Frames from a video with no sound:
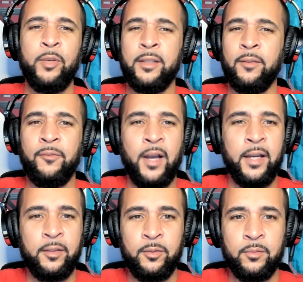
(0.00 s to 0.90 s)
we in the
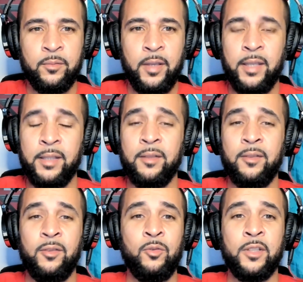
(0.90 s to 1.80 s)
final,
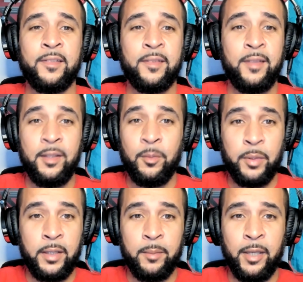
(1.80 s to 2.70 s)
and you just see the
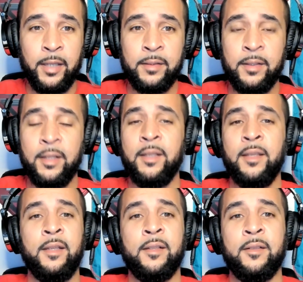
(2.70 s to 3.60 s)
play, man.
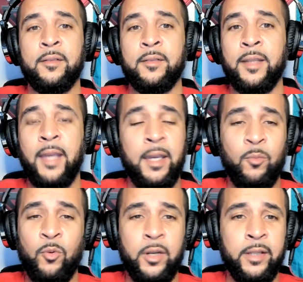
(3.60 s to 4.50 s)

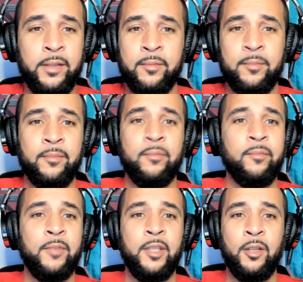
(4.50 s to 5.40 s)
Game one,
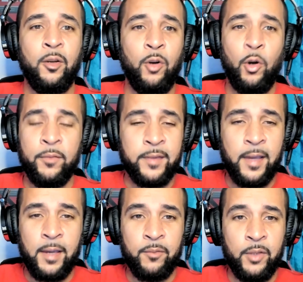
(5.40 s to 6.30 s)

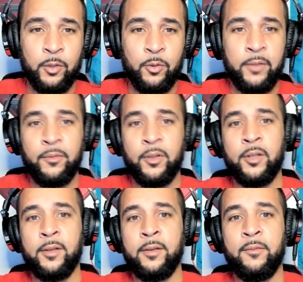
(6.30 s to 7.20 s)
overtime victory
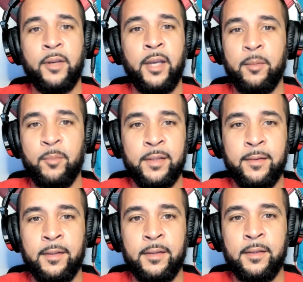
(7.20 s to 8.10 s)
for
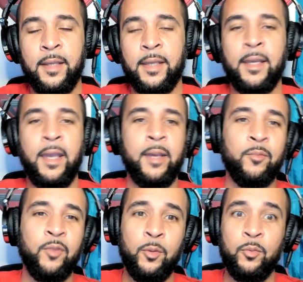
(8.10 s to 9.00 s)
Edmonton. Then
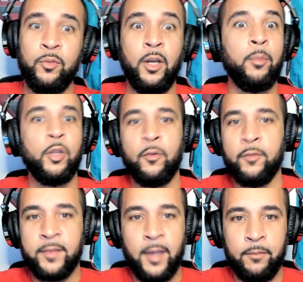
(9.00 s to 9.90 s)
game two, double
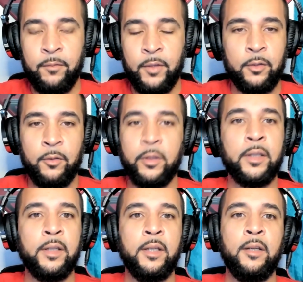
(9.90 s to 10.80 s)
overtime
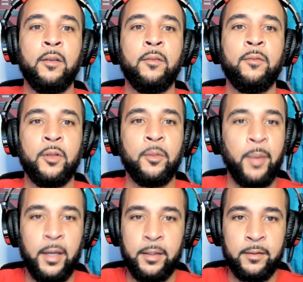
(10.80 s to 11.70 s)
victory for the
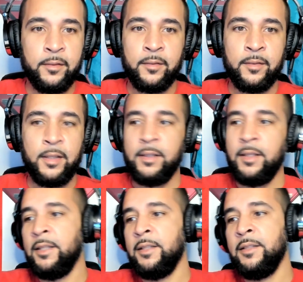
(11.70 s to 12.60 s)
Panthers. And
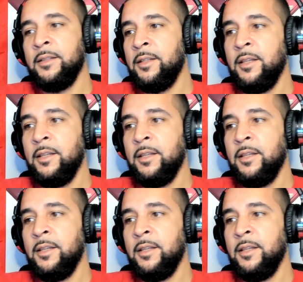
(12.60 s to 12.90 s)
then